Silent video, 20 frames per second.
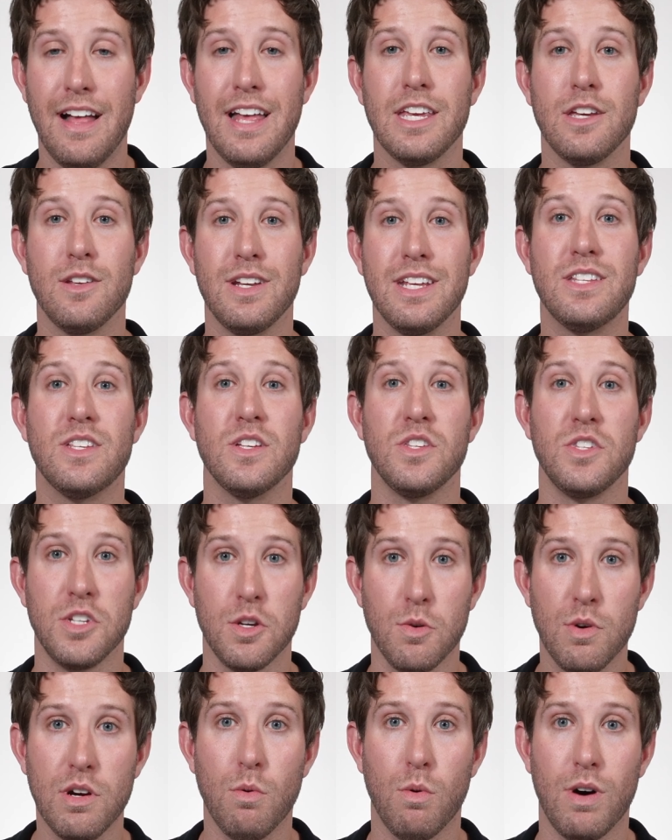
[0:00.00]
you need to
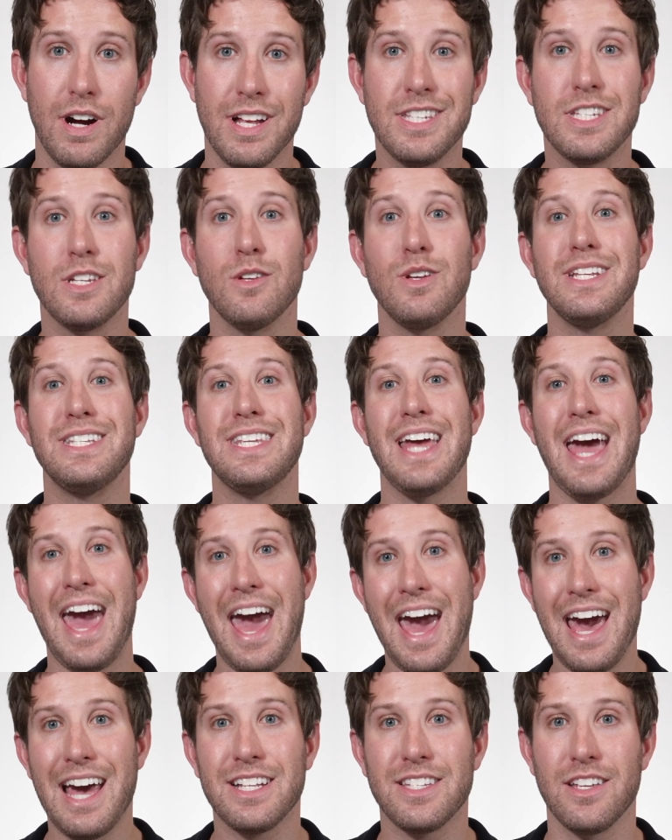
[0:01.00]
do it once, you need to
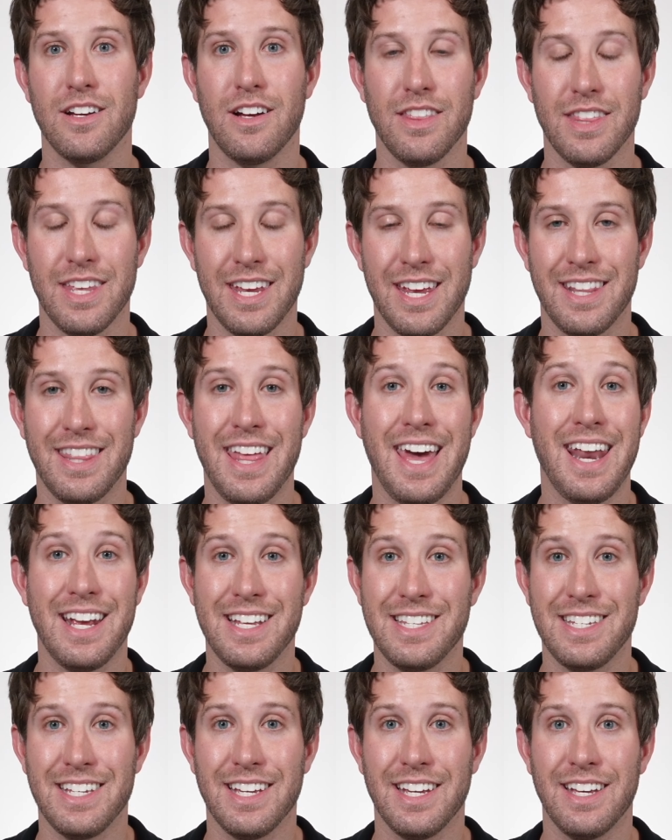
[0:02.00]
act on that
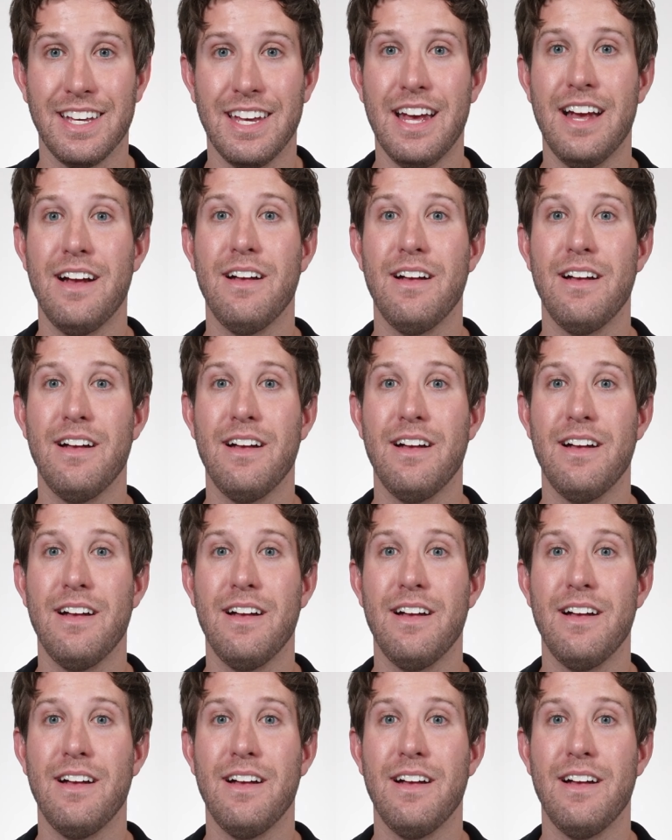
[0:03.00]
idea,